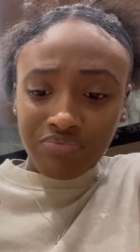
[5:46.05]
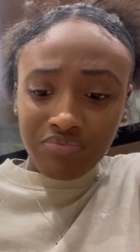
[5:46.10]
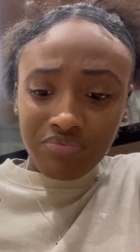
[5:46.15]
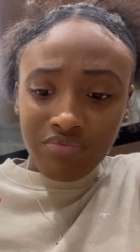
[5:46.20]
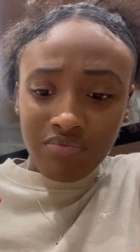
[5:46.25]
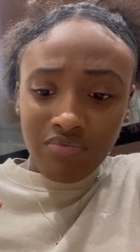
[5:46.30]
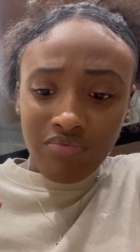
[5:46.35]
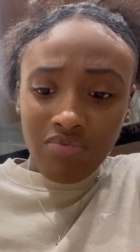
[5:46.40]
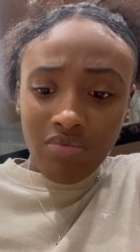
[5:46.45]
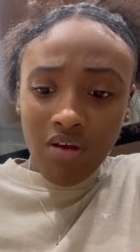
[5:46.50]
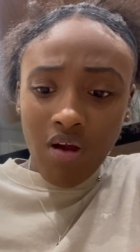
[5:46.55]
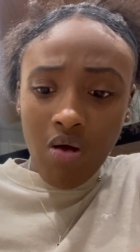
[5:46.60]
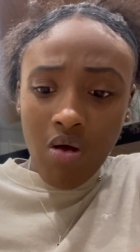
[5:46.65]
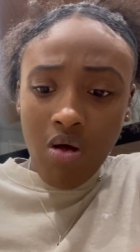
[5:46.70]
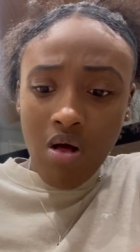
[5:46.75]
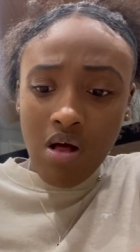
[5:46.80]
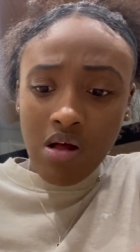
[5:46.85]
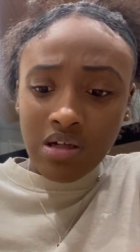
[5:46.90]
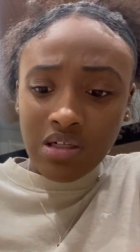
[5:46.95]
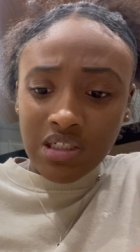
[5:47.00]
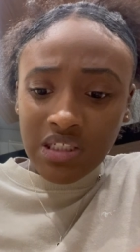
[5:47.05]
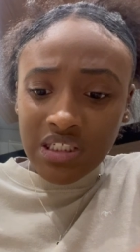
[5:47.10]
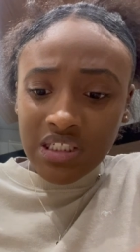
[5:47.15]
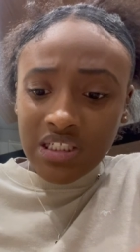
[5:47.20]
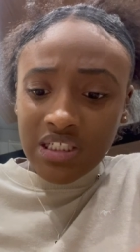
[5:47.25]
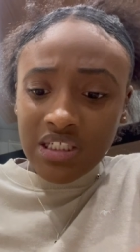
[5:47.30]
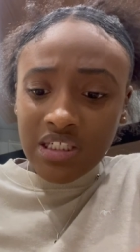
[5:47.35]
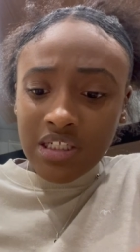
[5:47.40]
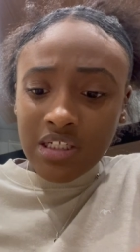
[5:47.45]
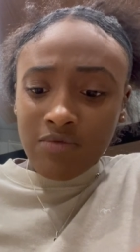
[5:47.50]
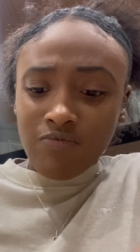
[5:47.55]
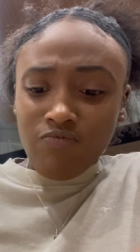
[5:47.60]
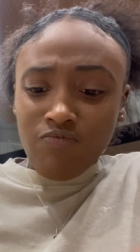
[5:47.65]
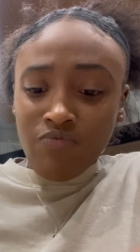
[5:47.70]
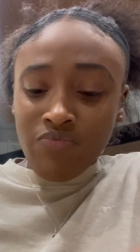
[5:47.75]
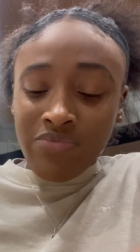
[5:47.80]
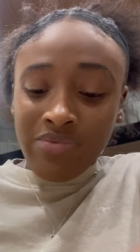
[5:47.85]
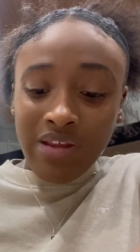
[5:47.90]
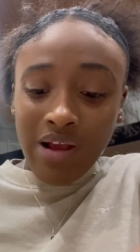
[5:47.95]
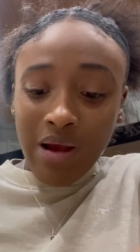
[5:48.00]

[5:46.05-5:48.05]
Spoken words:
Can y'all please stop making all these noises?